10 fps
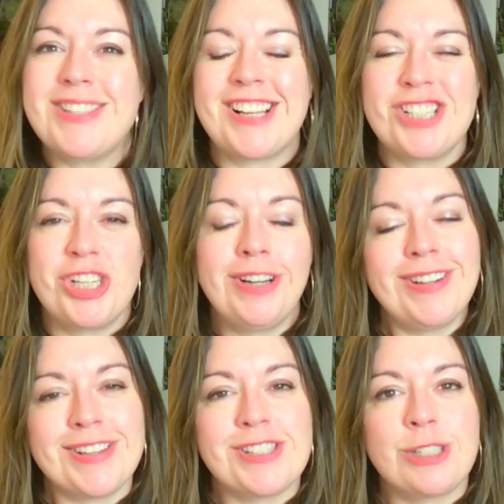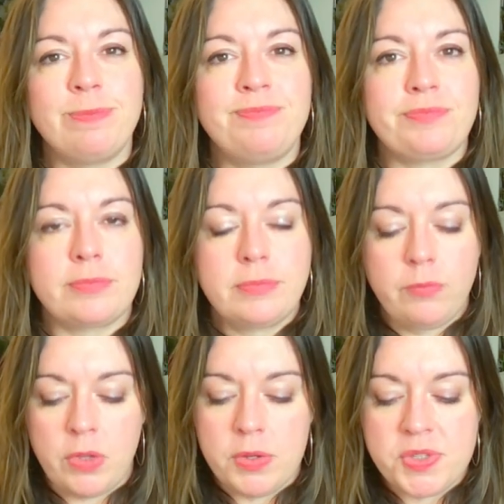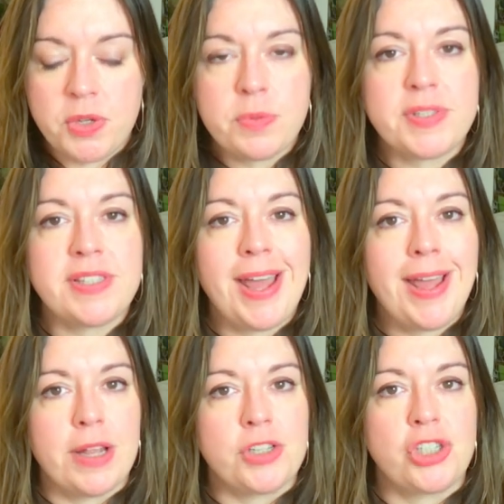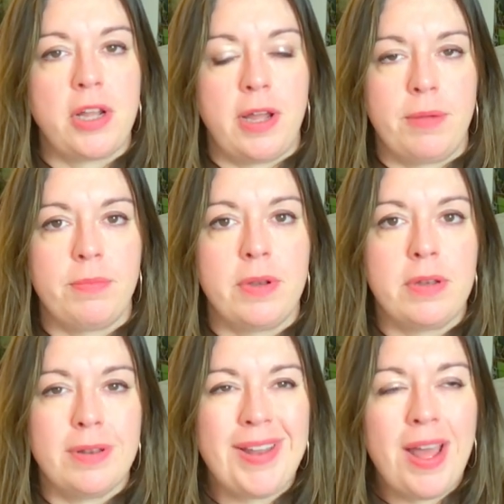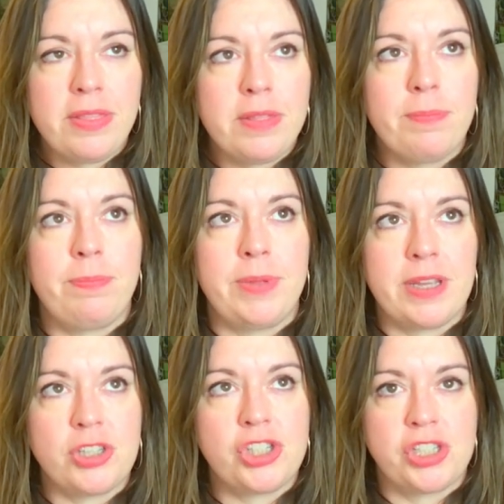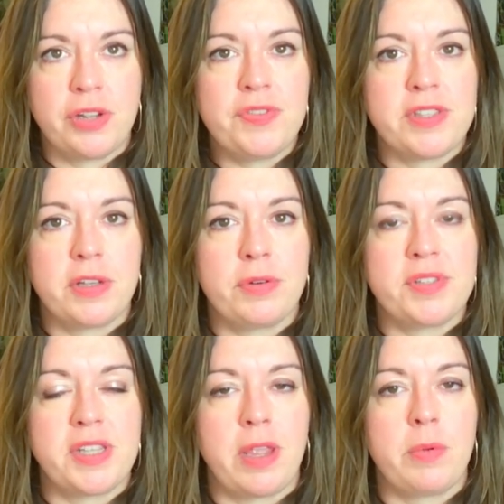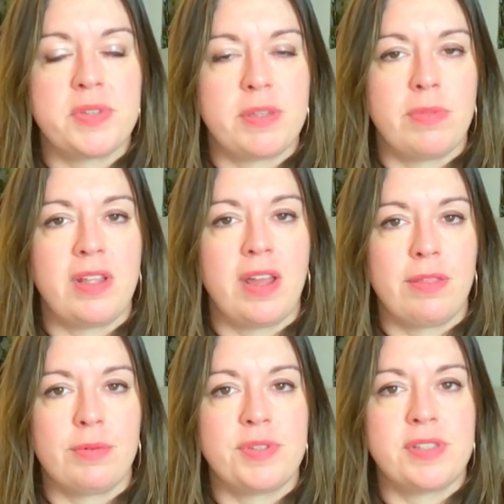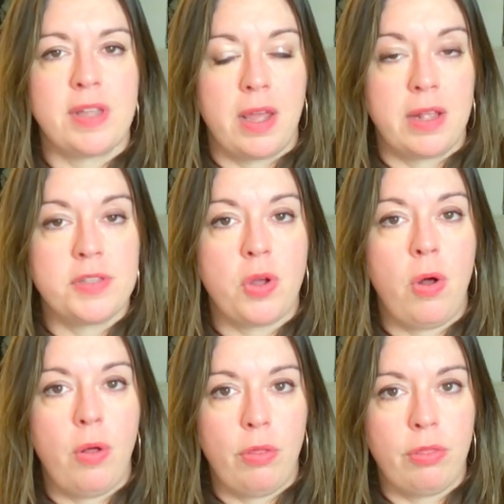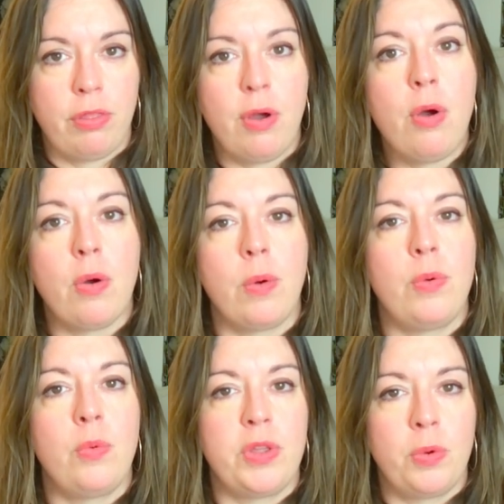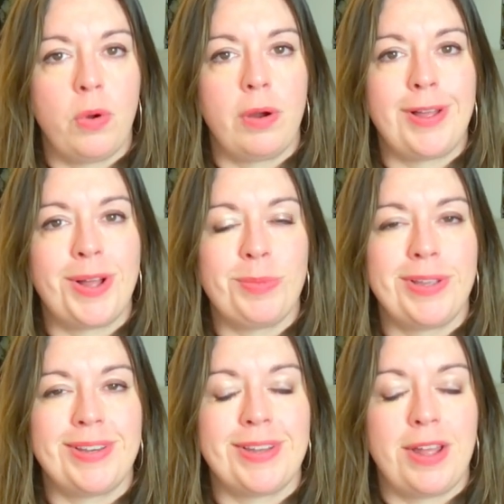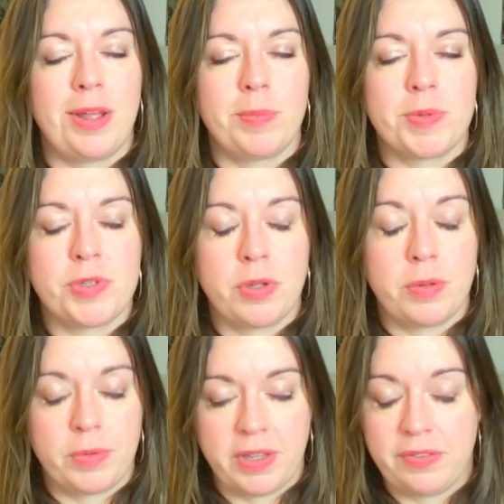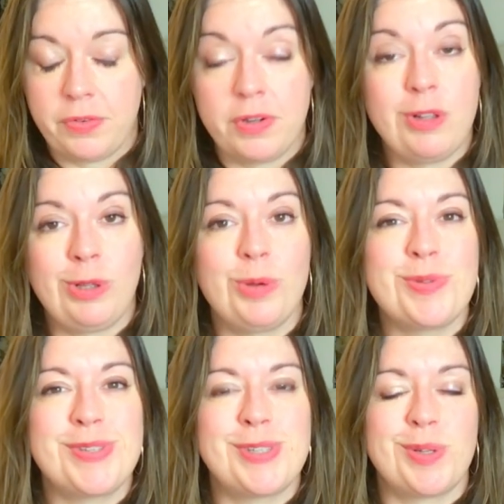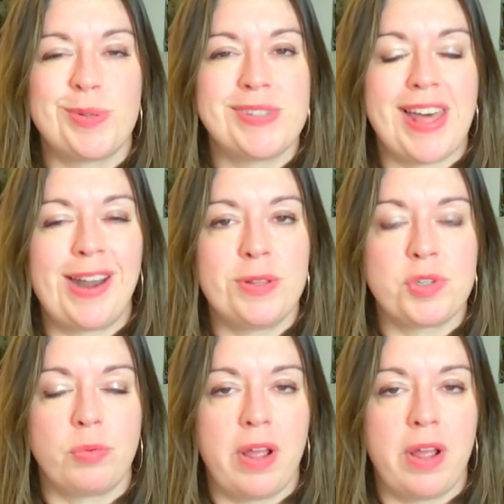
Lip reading: Sagittarius. So Sag, not the big shifts that you're seeing with some of the other signs, although you are coming, getting very close to Saturn's